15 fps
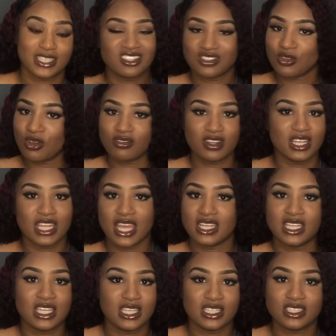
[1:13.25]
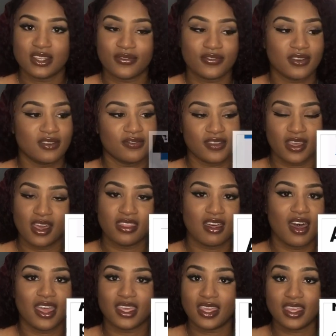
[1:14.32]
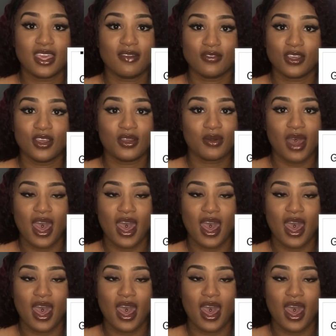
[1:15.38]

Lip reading: It's not really any different figure that I can give you.